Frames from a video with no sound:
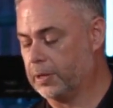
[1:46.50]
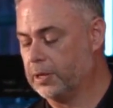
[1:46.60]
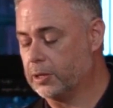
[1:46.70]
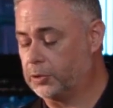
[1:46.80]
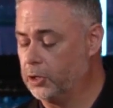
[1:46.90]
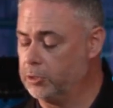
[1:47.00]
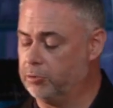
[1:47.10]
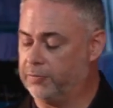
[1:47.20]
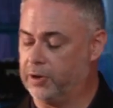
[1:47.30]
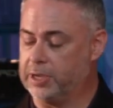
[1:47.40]
The third
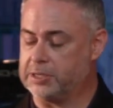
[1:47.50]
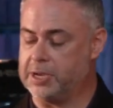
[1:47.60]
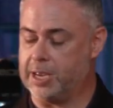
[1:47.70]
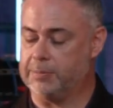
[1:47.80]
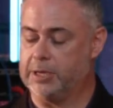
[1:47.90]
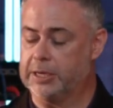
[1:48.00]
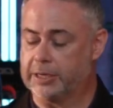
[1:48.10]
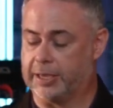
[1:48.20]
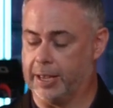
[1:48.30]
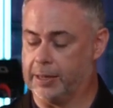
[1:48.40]
river is named
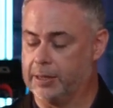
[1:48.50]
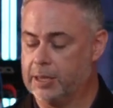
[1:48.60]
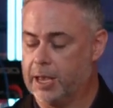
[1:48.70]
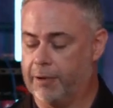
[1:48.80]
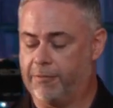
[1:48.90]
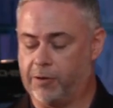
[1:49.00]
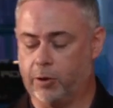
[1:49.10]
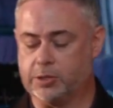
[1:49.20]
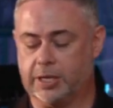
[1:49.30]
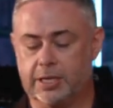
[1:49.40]
Hiddekel and
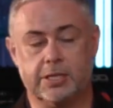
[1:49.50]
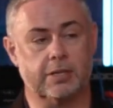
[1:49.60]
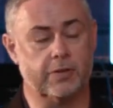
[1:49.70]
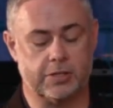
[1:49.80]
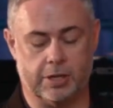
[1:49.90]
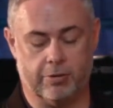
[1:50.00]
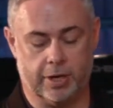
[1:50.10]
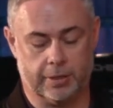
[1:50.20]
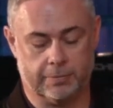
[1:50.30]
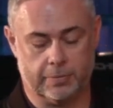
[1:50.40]
flows east of
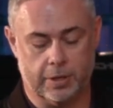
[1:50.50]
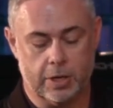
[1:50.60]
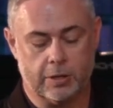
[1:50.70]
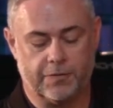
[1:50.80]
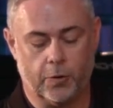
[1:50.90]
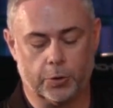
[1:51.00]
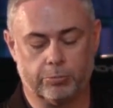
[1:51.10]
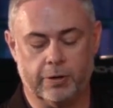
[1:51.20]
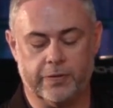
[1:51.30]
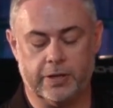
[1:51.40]
Assyria. The fourth
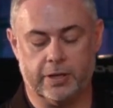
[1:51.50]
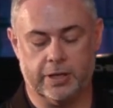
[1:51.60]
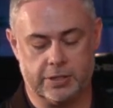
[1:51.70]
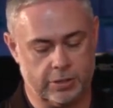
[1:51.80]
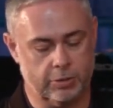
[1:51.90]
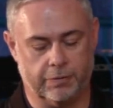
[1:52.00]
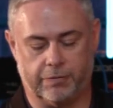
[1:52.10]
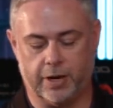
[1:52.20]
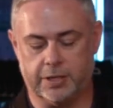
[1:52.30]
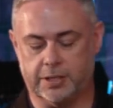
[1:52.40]
river is the
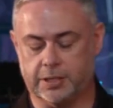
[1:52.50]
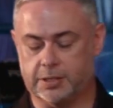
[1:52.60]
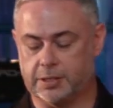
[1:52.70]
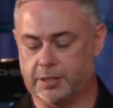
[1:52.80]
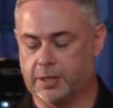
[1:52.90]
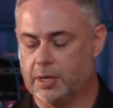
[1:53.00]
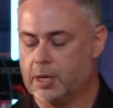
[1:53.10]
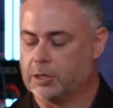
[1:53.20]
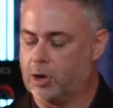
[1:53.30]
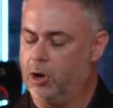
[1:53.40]
Euphrates.
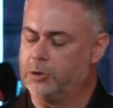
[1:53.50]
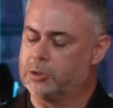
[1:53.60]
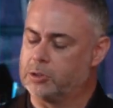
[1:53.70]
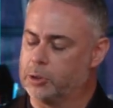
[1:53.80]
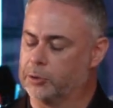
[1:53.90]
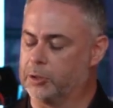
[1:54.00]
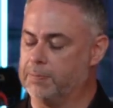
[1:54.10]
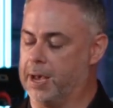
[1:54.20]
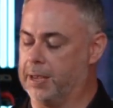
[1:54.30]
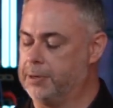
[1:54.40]
God took the
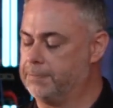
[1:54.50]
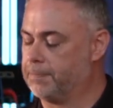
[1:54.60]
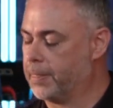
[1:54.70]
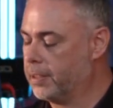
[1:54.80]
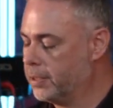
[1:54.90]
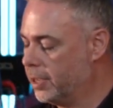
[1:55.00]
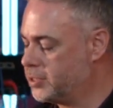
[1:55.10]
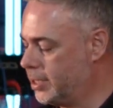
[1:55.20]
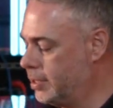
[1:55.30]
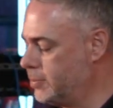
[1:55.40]
man and
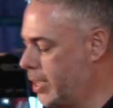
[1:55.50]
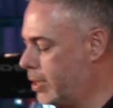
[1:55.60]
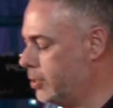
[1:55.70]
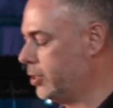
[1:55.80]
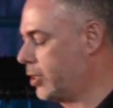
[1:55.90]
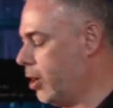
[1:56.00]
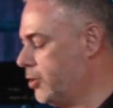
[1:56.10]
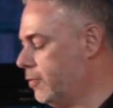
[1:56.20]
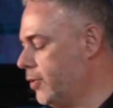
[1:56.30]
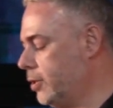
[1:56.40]
set him down in the
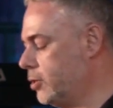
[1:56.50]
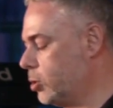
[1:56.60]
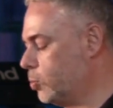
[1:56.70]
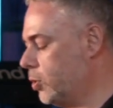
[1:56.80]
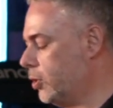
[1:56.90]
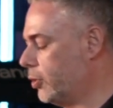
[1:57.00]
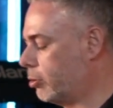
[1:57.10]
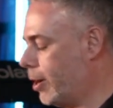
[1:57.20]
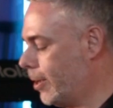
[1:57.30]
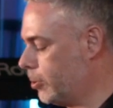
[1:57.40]
Garden of Eden to work the
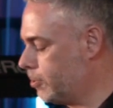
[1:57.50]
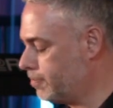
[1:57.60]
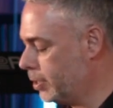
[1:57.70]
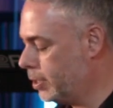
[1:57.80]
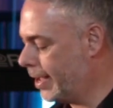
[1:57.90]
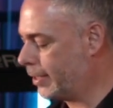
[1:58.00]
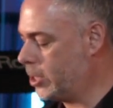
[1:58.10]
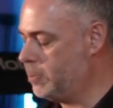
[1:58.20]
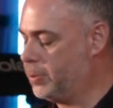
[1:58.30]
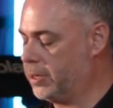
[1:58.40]
ground and
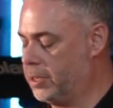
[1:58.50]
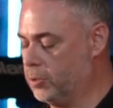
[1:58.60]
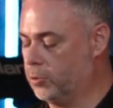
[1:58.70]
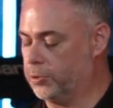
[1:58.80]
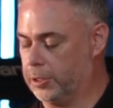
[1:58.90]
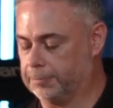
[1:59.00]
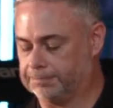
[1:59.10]
keep it in order.